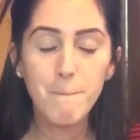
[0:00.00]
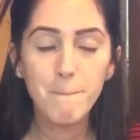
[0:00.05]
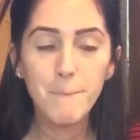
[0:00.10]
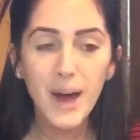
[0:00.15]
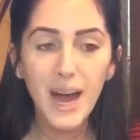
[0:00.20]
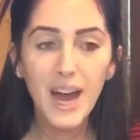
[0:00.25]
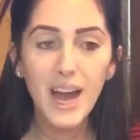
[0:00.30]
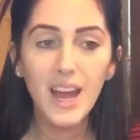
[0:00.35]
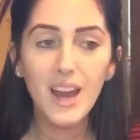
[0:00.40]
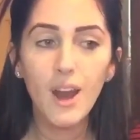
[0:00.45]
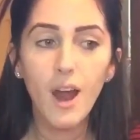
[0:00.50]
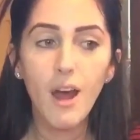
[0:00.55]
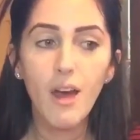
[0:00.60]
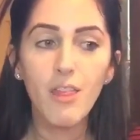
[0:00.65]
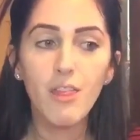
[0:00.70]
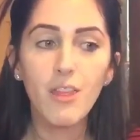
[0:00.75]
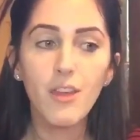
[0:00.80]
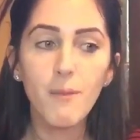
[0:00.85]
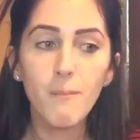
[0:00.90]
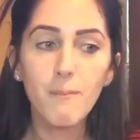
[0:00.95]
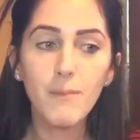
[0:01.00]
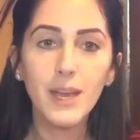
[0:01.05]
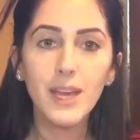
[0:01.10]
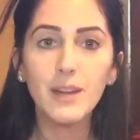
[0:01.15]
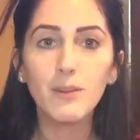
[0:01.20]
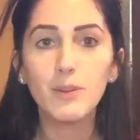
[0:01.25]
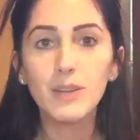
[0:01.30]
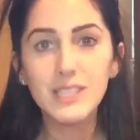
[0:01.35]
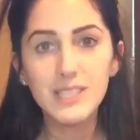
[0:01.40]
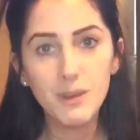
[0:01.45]
But the
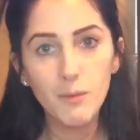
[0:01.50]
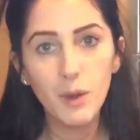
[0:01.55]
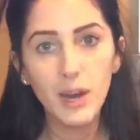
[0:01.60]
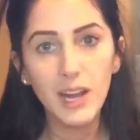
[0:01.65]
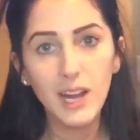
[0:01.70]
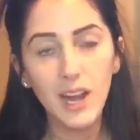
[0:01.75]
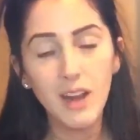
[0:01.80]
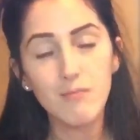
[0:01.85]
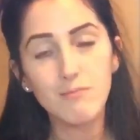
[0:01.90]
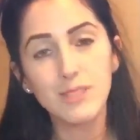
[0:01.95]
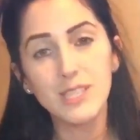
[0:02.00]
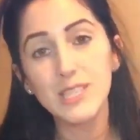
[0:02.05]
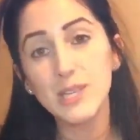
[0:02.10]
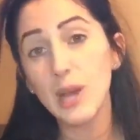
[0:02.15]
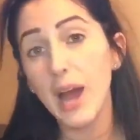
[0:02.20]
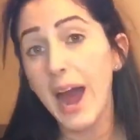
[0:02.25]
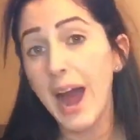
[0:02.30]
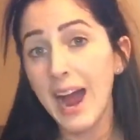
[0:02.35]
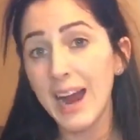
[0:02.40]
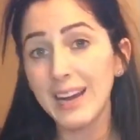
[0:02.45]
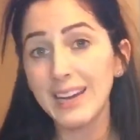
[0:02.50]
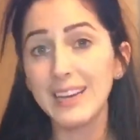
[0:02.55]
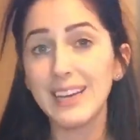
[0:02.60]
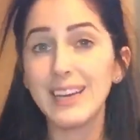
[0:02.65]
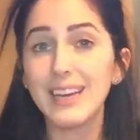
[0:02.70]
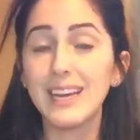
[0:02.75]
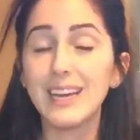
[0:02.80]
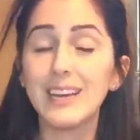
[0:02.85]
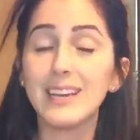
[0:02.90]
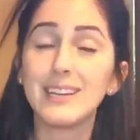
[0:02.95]
main reason when it comes to
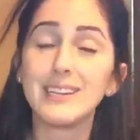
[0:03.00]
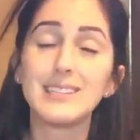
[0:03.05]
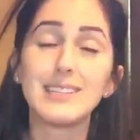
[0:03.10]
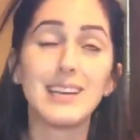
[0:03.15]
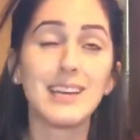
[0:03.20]
acne is,